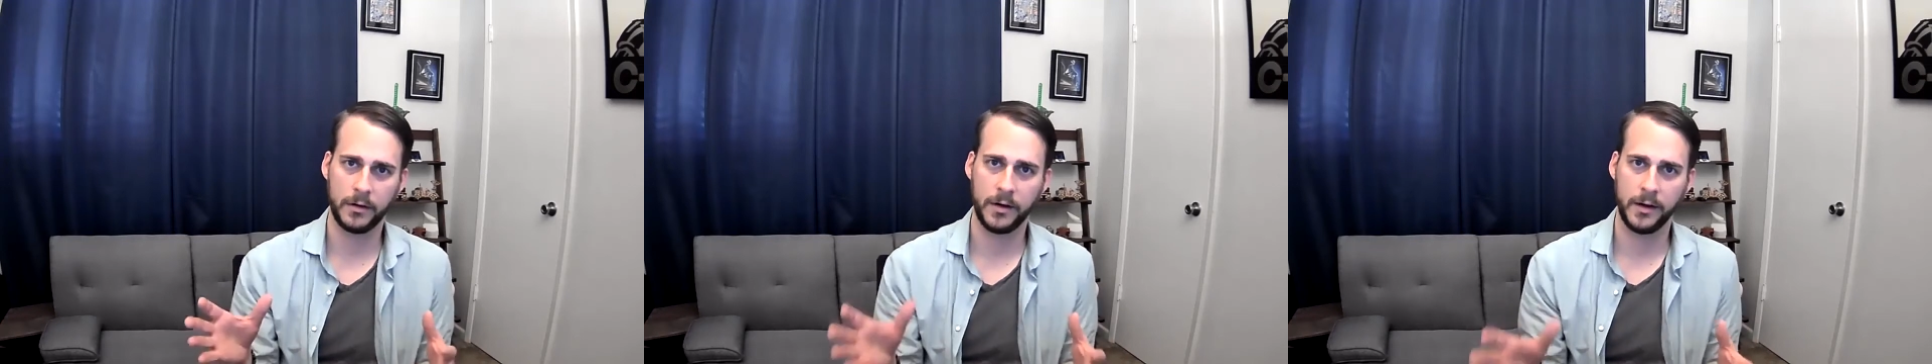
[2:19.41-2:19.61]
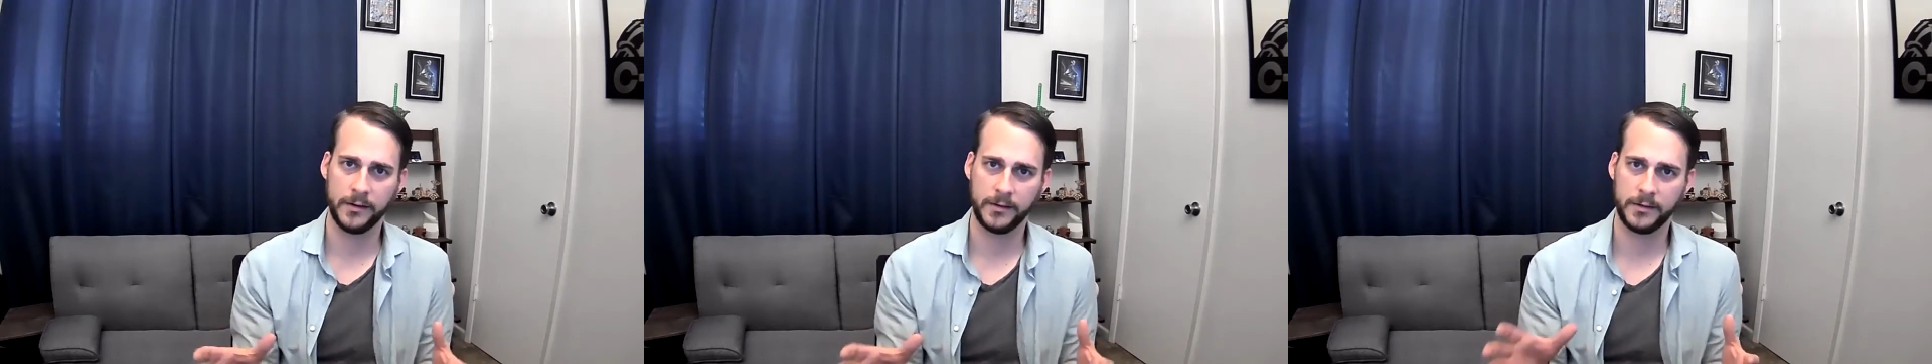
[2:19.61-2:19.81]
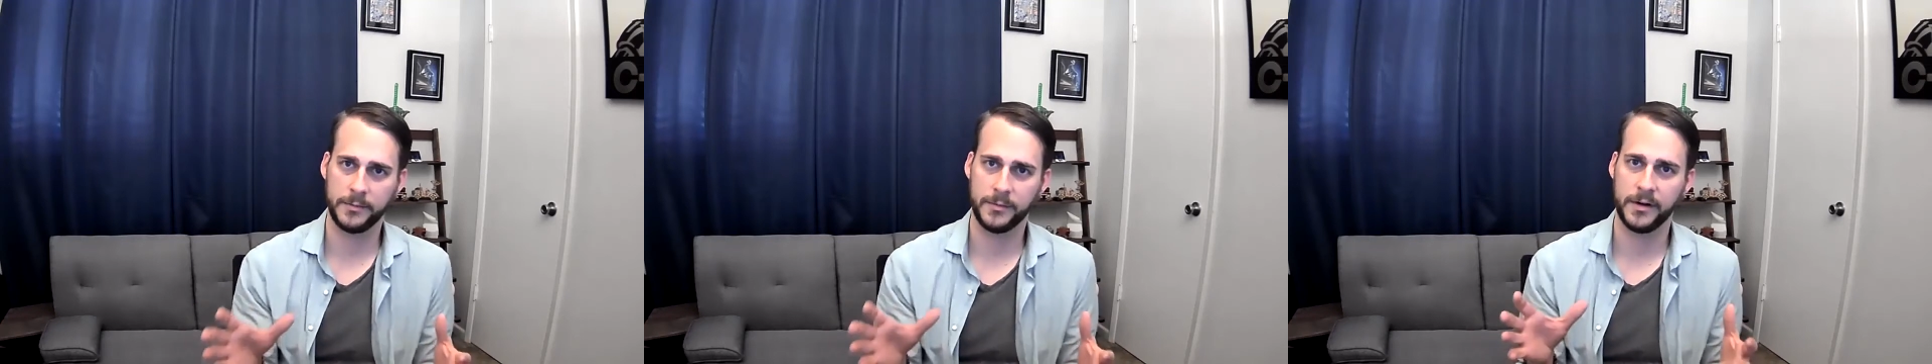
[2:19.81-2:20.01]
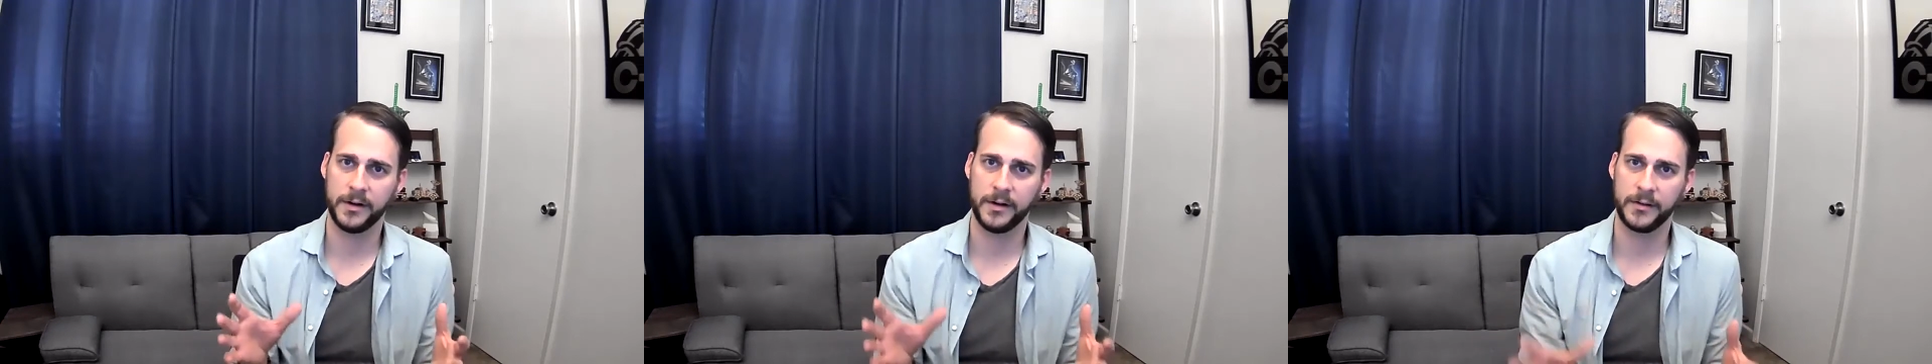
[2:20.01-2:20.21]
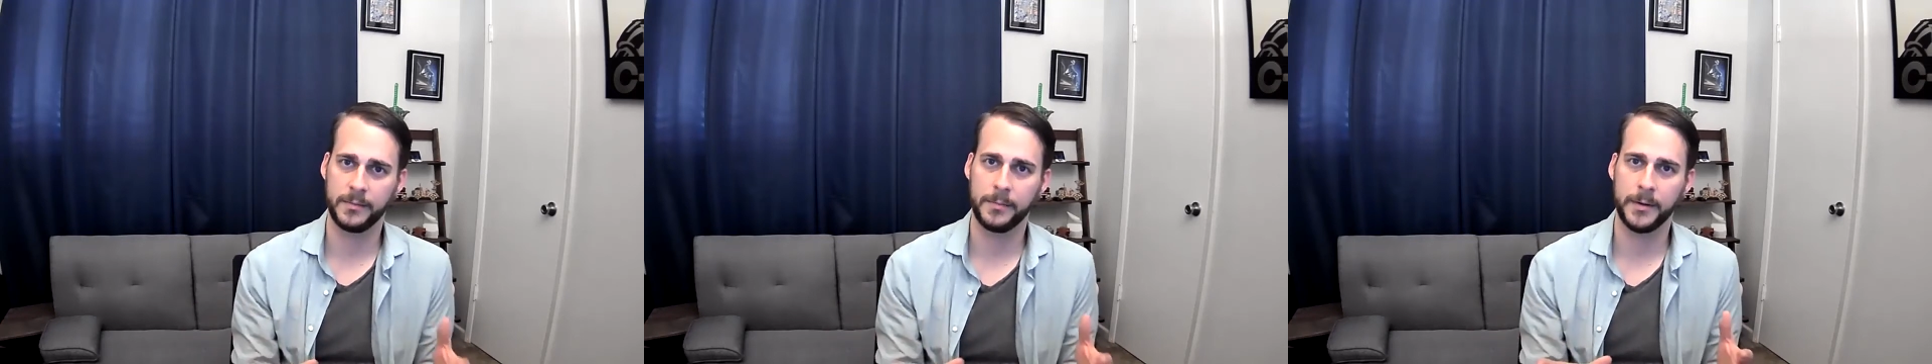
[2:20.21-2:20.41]
customer
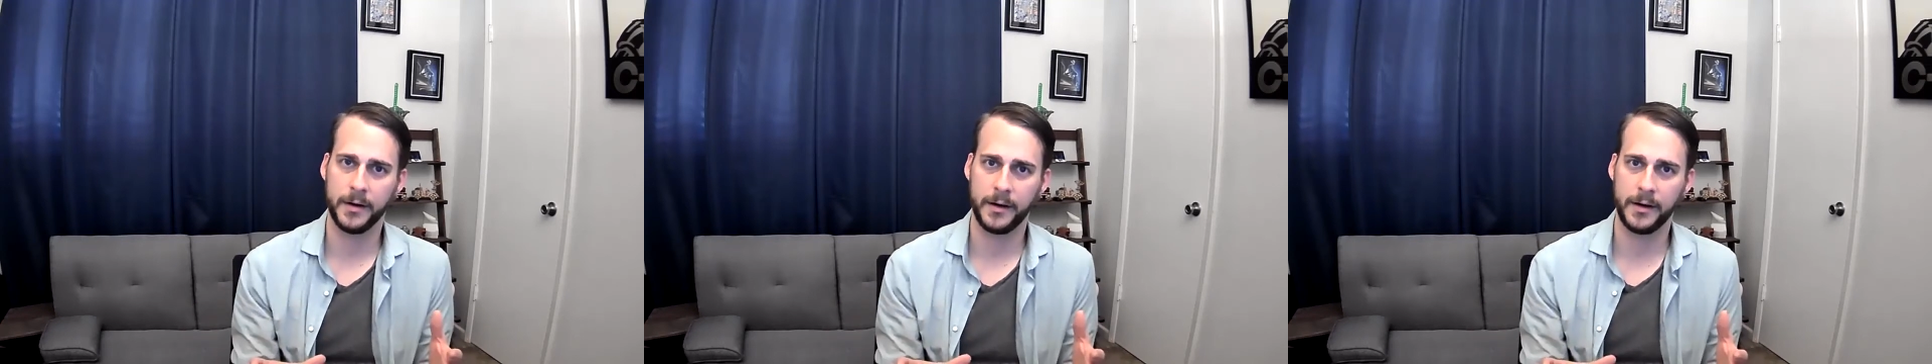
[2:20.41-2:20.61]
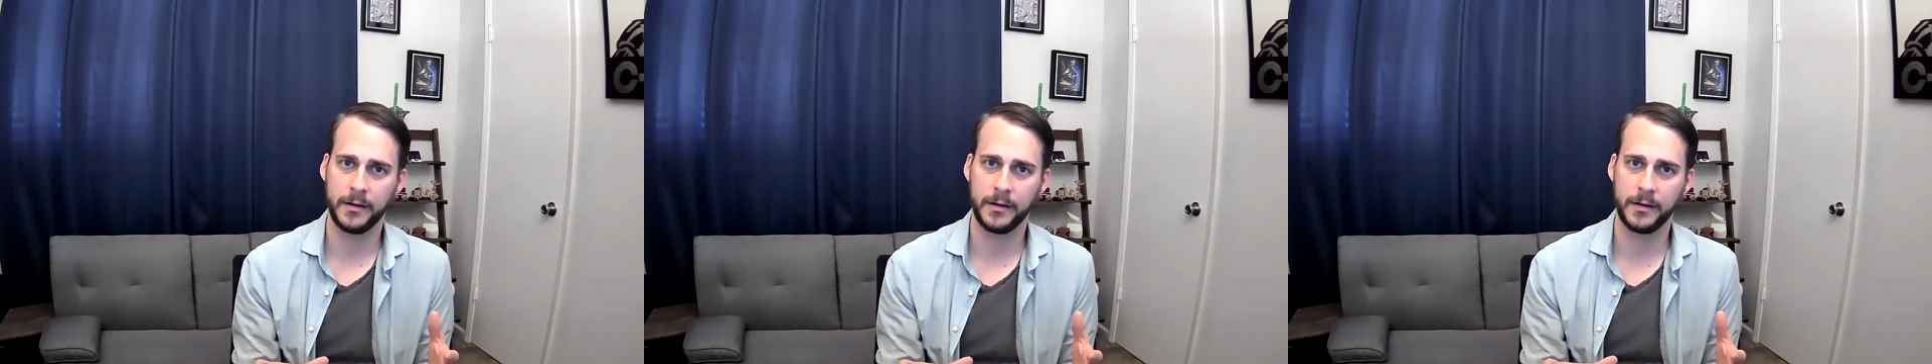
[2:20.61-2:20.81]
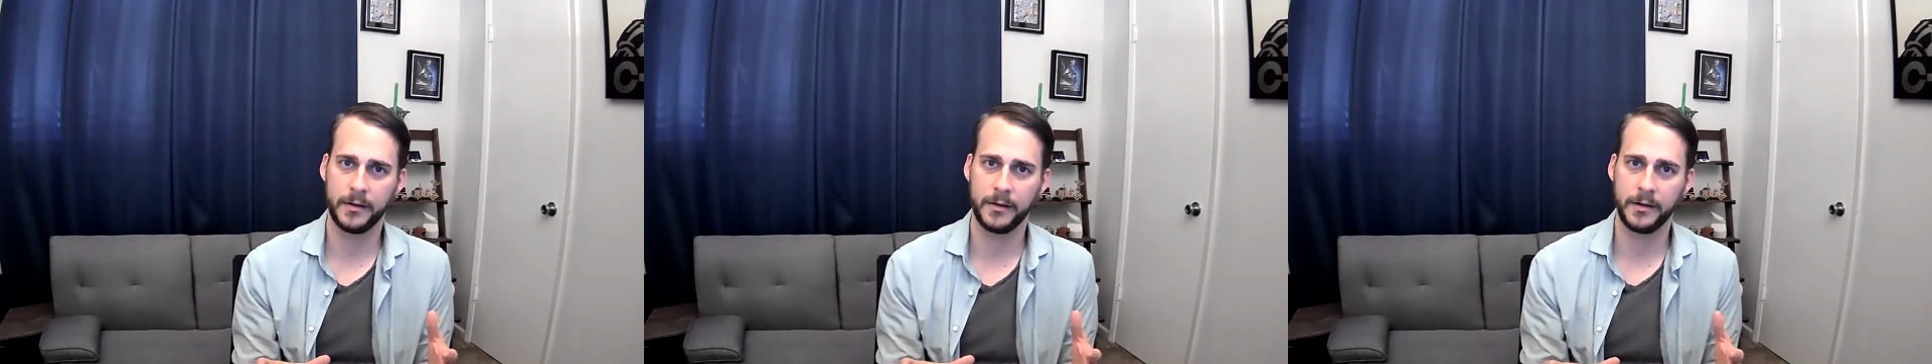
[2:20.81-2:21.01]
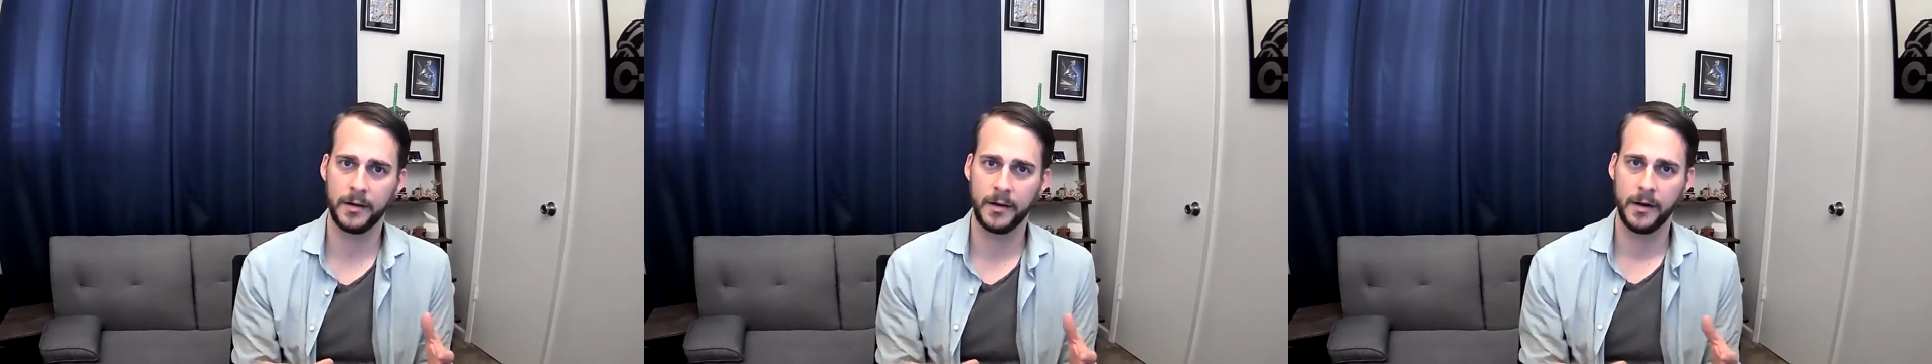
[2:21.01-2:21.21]
experience